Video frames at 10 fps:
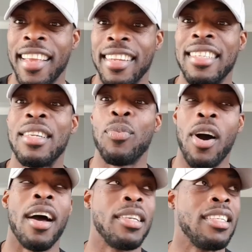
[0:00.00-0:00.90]
this is
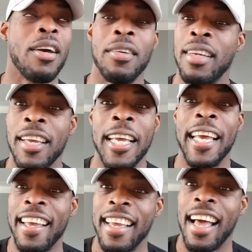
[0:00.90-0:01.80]
what
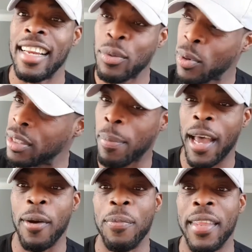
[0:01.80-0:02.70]
that's what it's
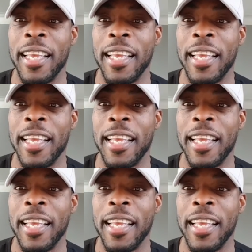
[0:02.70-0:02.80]
about.